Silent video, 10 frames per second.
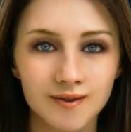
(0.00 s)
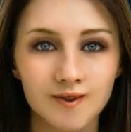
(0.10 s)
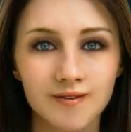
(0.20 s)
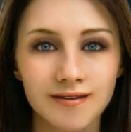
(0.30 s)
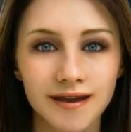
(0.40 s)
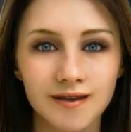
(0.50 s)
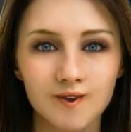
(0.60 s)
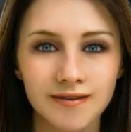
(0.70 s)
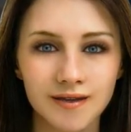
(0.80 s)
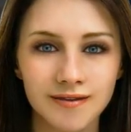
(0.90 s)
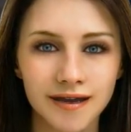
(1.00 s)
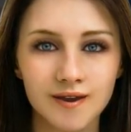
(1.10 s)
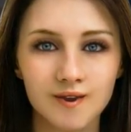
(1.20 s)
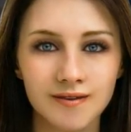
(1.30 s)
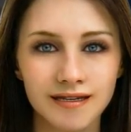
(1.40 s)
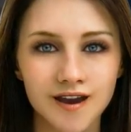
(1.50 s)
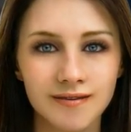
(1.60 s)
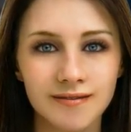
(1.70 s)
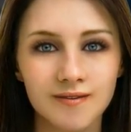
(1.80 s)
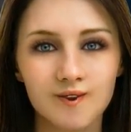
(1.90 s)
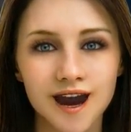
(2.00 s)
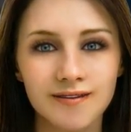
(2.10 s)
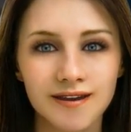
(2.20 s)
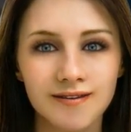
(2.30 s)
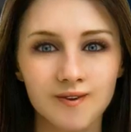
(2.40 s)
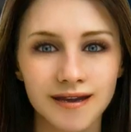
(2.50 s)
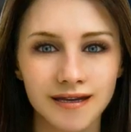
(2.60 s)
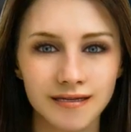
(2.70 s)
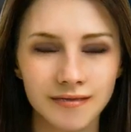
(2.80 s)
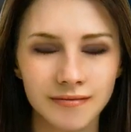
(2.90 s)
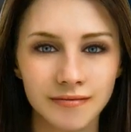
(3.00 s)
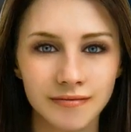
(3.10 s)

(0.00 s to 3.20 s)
During the winter months it is wise to look for water under ice.